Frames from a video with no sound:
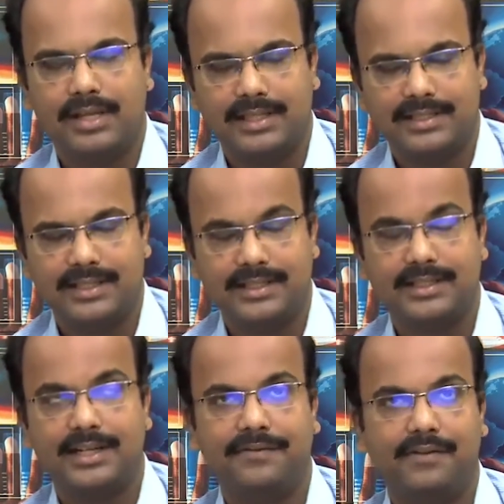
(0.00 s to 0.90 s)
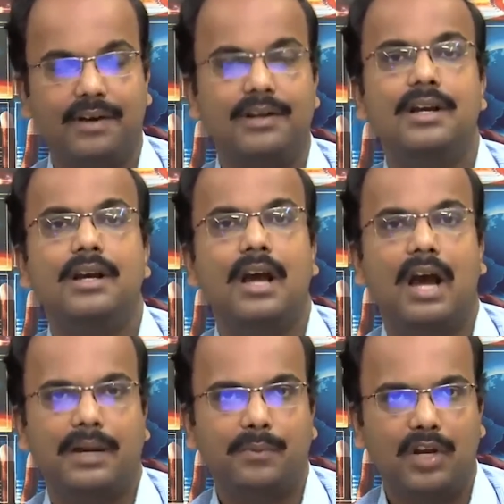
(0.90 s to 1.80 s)
at the sensor for
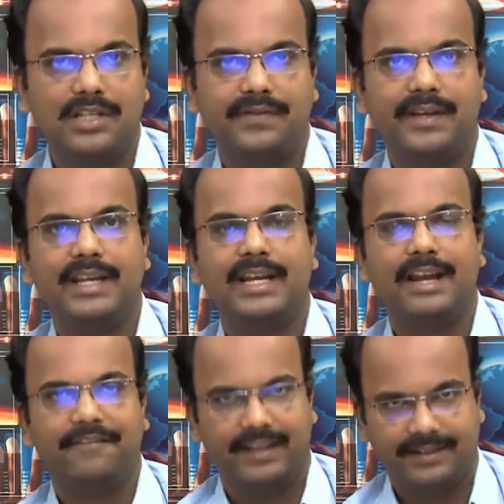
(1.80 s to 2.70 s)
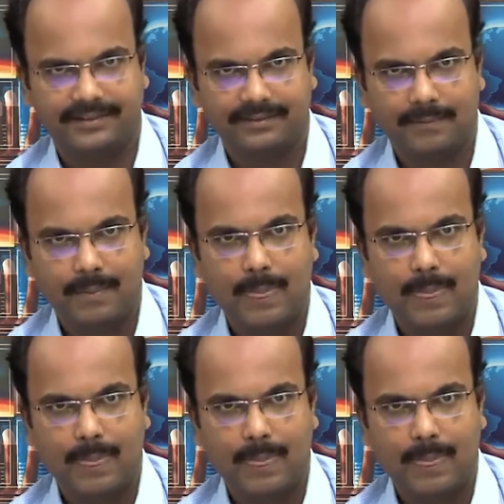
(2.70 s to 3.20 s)
atmospheric effects.